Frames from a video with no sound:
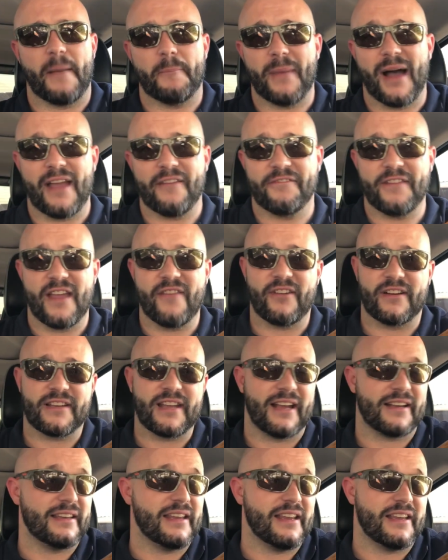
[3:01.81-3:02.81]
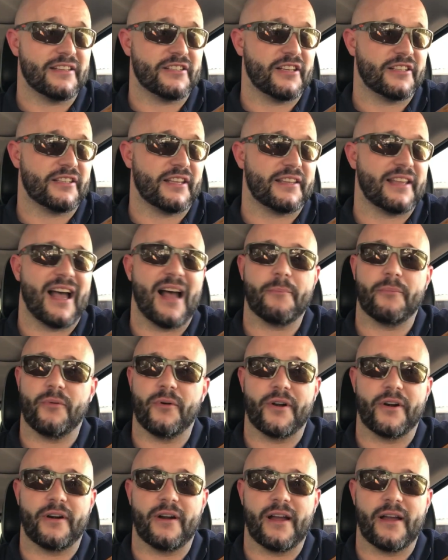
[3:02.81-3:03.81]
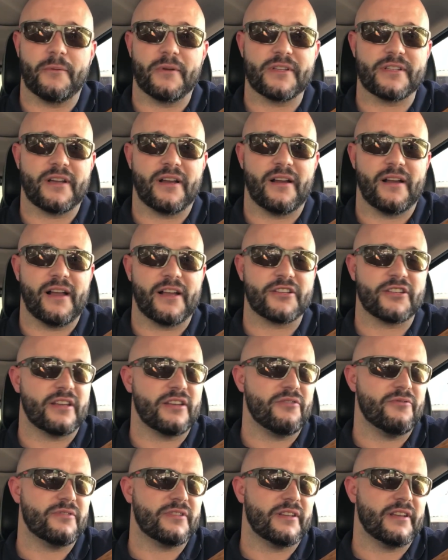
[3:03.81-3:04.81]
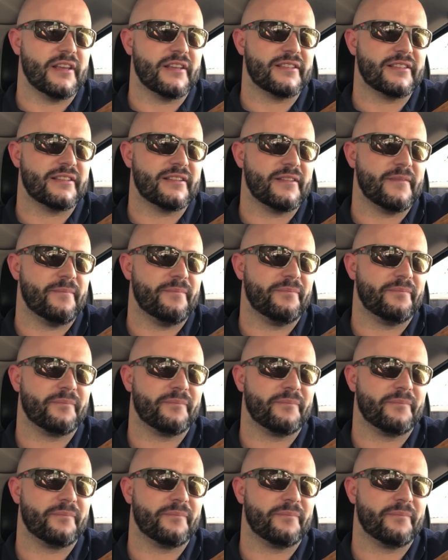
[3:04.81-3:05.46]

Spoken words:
my favorite technique is just the top water. I was actually using this